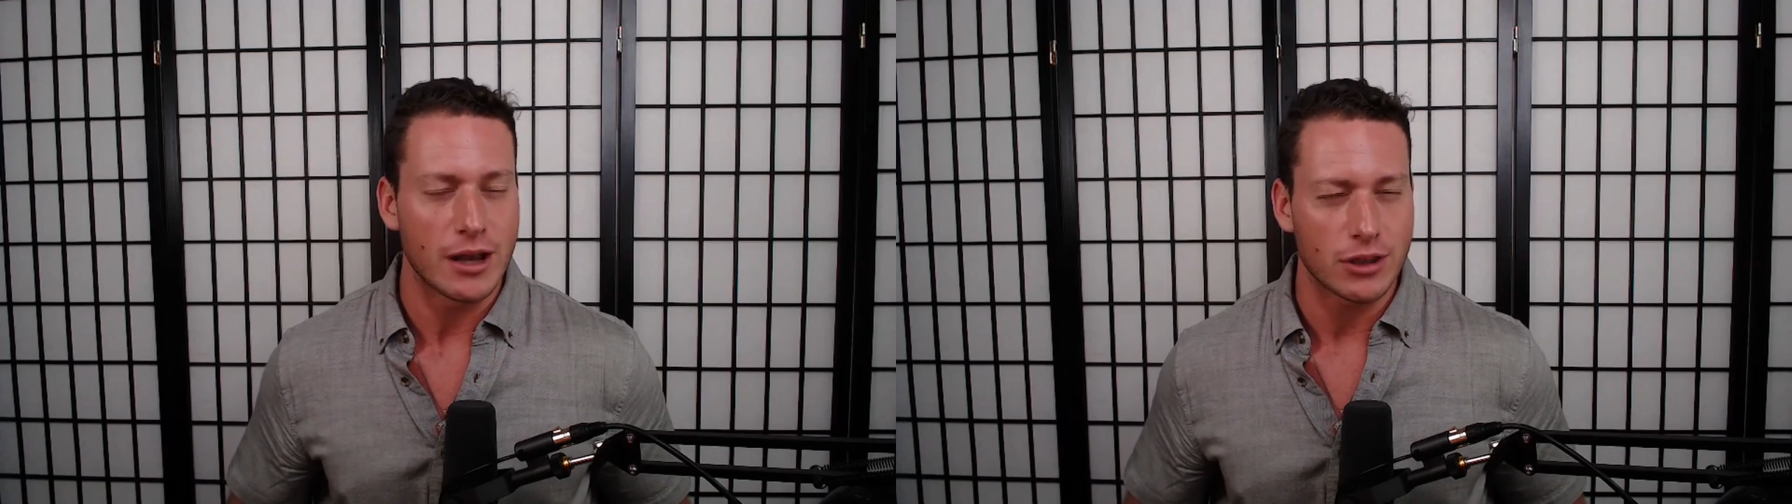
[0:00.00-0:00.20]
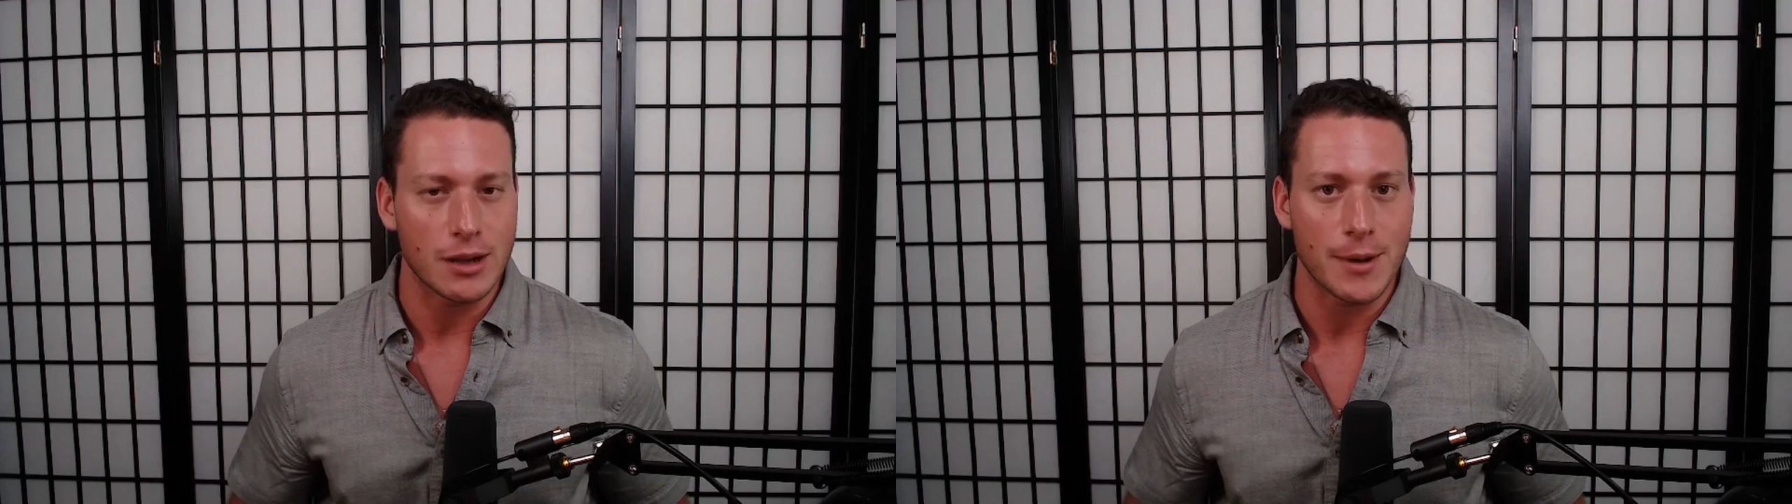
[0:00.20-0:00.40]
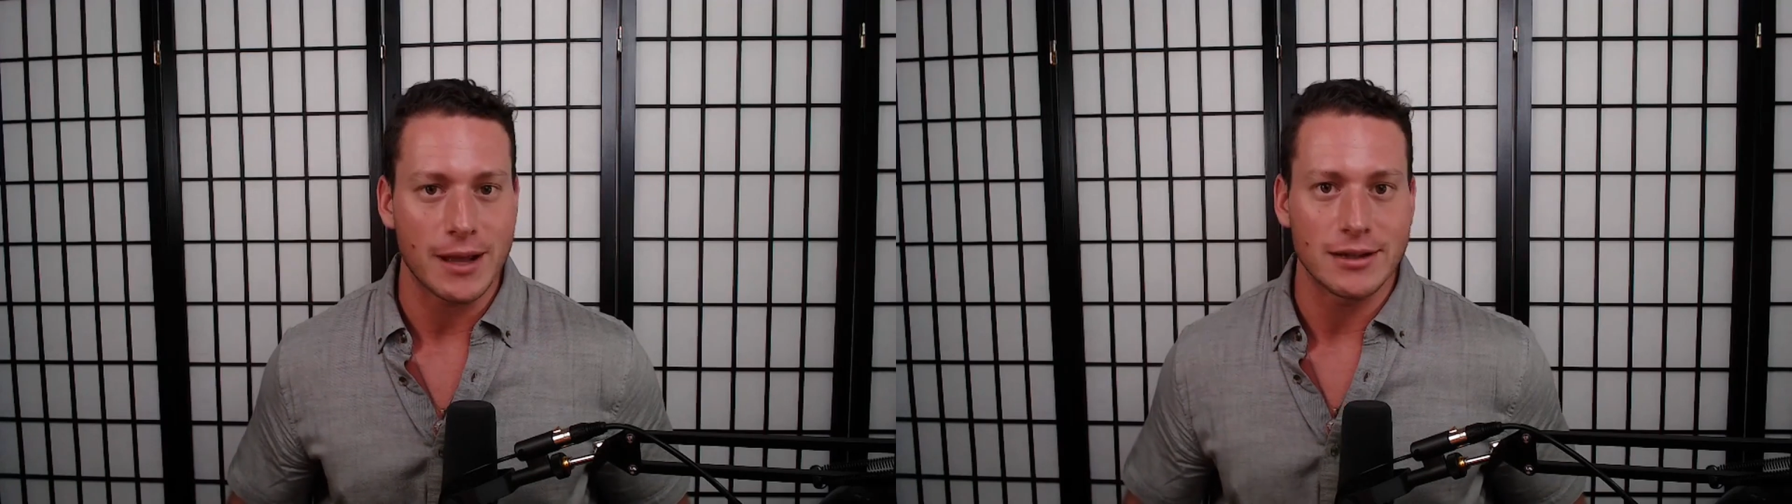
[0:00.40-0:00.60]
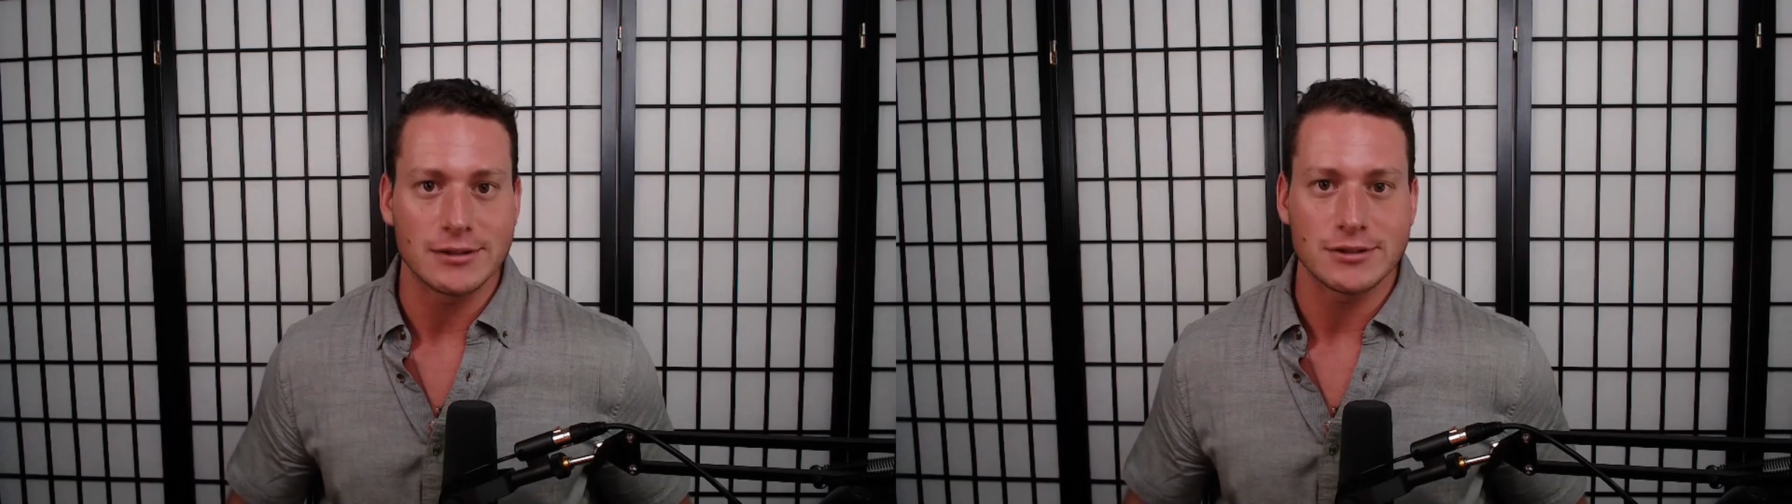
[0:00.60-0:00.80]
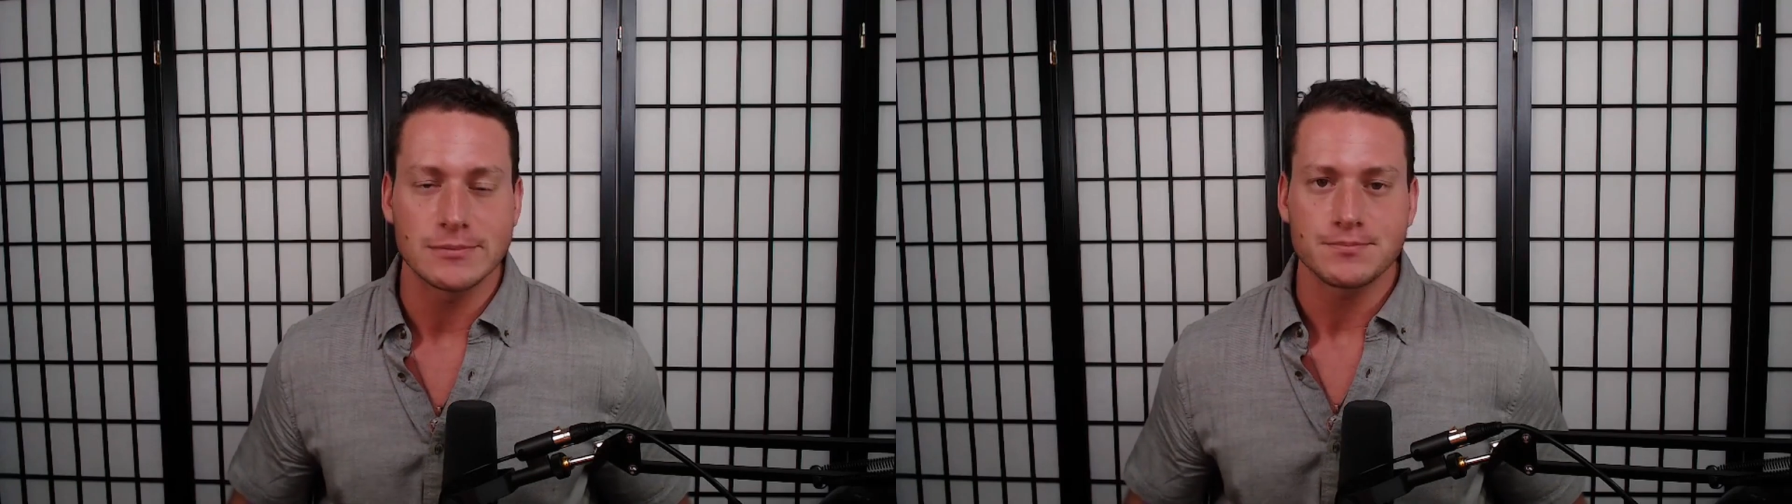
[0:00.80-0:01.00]
Now, think about
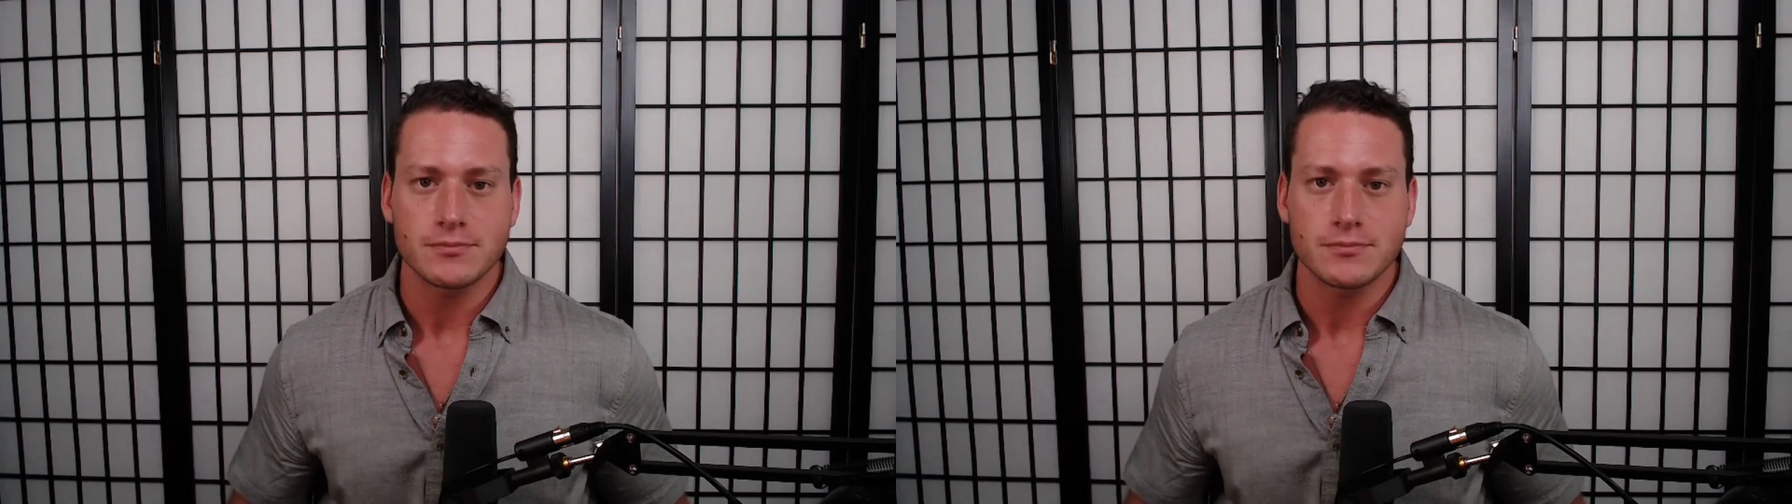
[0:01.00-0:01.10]
this.